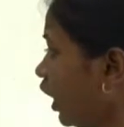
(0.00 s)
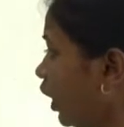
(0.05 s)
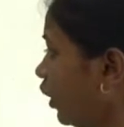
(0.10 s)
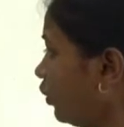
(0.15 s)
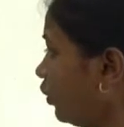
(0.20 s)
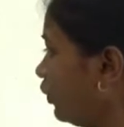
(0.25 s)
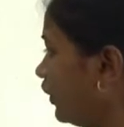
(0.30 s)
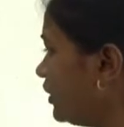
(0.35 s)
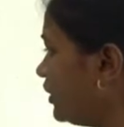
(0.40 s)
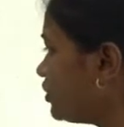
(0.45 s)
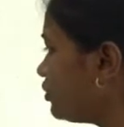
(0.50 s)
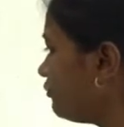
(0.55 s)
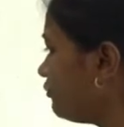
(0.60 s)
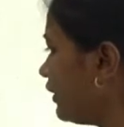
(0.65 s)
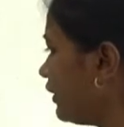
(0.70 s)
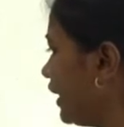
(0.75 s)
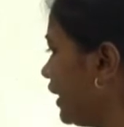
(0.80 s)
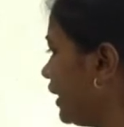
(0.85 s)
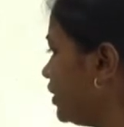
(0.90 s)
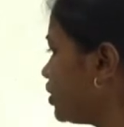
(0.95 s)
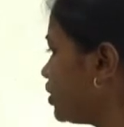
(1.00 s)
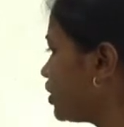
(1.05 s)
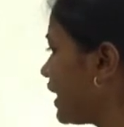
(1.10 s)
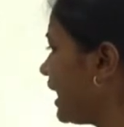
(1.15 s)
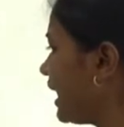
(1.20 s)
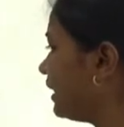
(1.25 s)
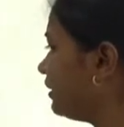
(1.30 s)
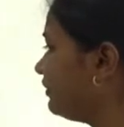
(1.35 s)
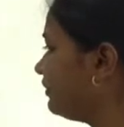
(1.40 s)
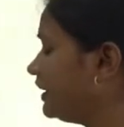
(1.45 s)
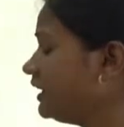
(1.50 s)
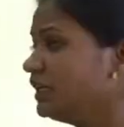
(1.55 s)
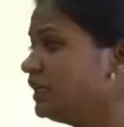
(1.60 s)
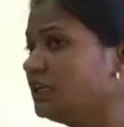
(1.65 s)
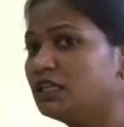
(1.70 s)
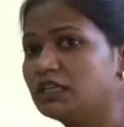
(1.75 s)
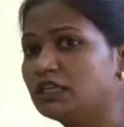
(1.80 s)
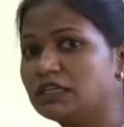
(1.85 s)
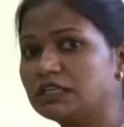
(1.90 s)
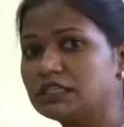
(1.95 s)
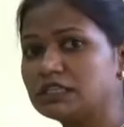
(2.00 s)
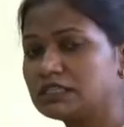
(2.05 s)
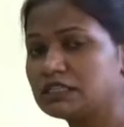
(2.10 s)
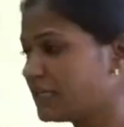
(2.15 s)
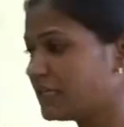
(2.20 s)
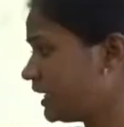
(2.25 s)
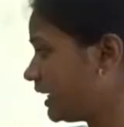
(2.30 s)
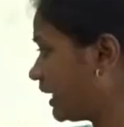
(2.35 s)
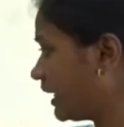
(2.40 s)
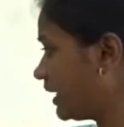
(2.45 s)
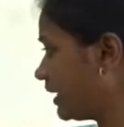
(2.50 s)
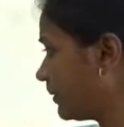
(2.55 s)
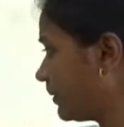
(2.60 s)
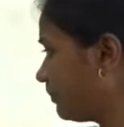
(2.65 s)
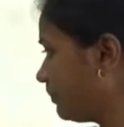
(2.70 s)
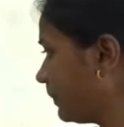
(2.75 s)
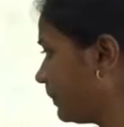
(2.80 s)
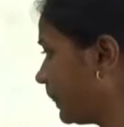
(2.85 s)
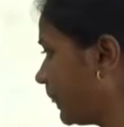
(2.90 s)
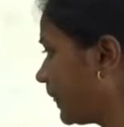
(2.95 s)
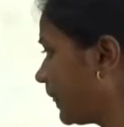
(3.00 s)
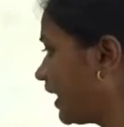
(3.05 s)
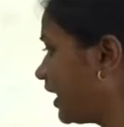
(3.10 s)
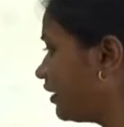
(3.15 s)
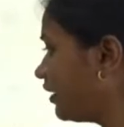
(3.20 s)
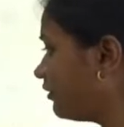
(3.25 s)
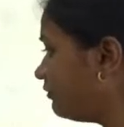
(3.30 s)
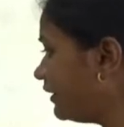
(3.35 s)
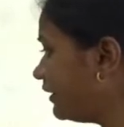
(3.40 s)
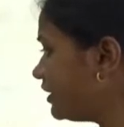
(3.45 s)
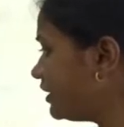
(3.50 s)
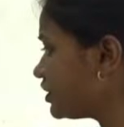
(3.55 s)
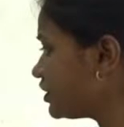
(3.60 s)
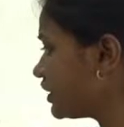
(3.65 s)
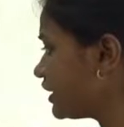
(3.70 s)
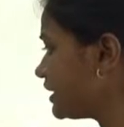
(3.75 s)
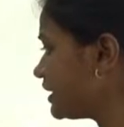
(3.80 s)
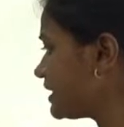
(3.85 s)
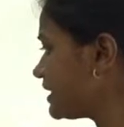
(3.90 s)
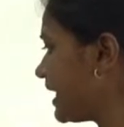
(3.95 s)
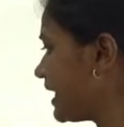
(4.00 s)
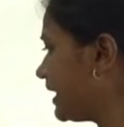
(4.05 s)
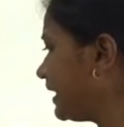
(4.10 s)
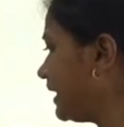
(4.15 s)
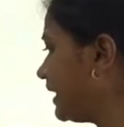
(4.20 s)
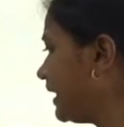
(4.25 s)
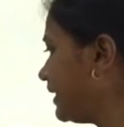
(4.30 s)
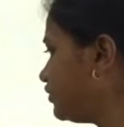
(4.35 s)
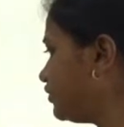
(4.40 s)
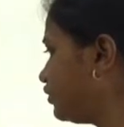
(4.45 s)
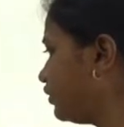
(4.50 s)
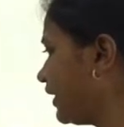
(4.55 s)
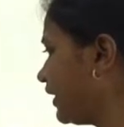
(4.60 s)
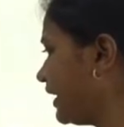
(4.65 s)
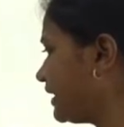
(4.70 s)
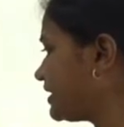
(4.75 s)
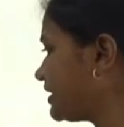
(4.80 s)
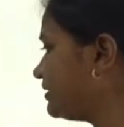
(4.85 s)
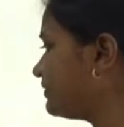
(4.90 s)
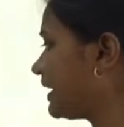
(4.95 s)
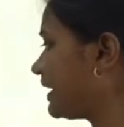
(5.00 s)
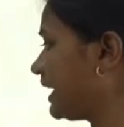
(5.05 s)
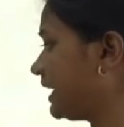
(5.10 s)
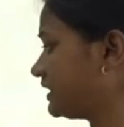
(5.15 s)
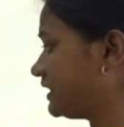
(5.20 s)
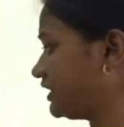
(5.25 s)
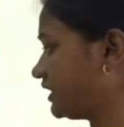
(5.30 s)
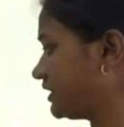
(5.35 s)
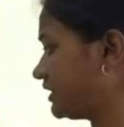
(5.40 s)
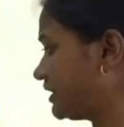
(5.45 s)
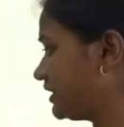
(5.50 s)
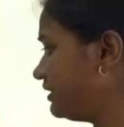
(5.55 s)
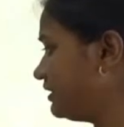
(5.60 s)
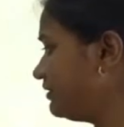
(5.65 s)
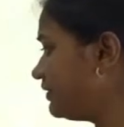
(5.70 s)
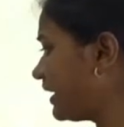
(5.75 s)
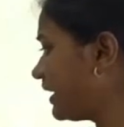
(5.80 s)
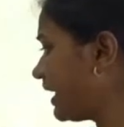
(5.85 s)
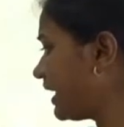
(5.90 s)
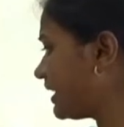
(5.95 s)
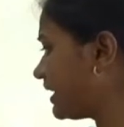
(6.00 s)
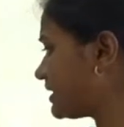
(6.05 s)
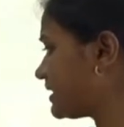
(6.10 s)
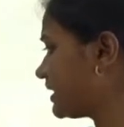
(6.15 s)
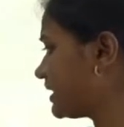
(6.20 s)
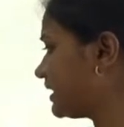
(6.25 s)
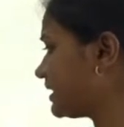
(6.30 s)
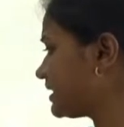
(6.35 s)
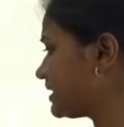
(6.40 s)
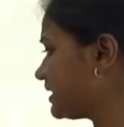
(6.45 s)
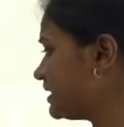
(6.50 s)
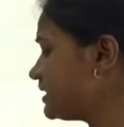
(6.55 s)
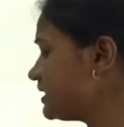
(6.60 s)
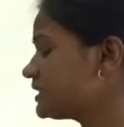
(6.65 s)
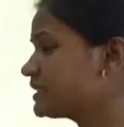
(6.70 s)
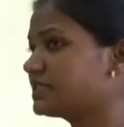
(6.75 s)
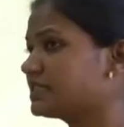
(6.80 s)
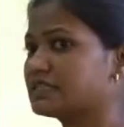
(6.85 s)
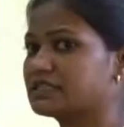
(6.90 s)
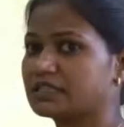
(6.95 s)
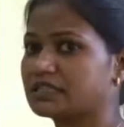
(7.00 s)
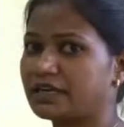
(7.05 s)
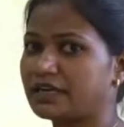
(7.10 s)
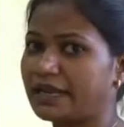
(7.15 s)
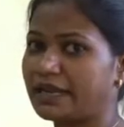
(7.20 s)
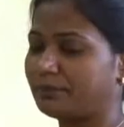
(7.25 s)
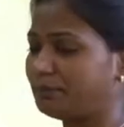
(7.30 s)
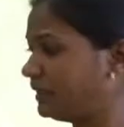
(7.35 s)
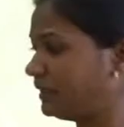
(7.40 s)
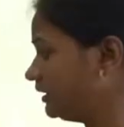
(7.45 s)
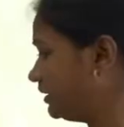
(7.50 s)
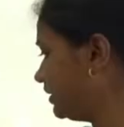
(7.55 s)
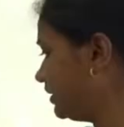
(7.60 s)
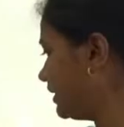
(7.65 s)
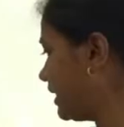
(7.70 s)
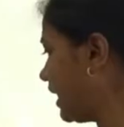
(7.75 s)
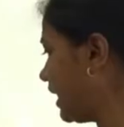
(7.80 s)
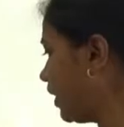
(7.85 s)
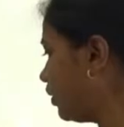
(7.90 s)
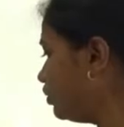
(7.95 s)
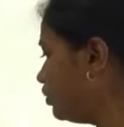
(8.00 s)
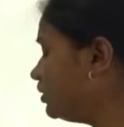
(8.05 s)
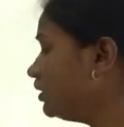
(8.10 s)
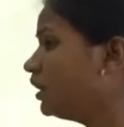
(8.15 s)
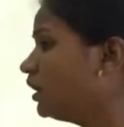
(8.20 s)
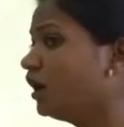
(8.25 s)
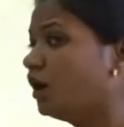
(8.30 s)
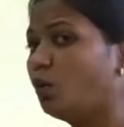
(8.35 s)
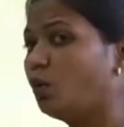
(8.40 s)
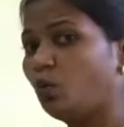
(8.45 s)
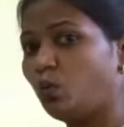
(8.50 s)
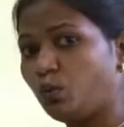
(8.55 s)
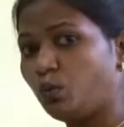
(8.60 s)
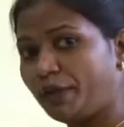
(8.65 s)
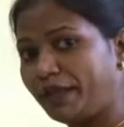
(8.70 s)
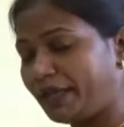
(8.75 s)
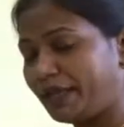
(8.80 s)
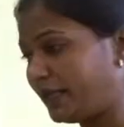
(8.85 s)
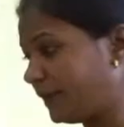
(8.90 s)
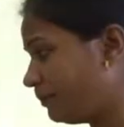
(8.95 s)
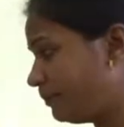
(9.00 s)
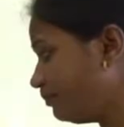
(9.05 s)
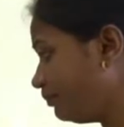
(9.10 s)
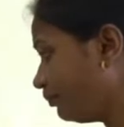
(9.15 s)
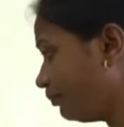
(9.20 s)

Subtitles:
Which way shall we take? Which is an interrogative adjective as it is describing the noun way.